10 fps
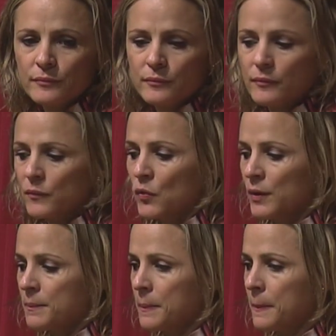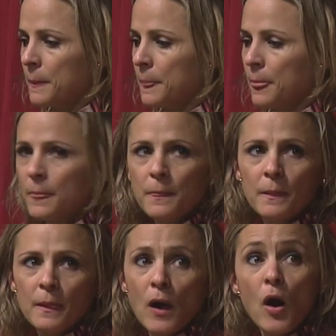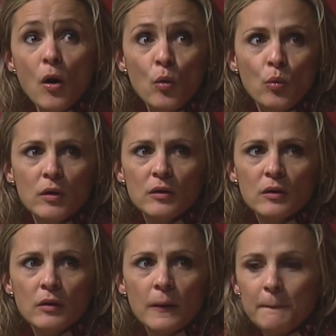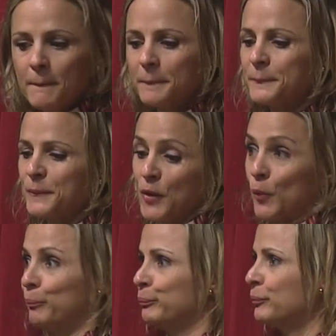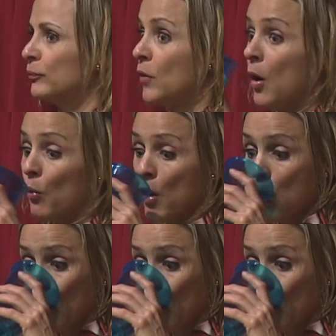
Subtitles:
I am actually out of questions. So can you tell us something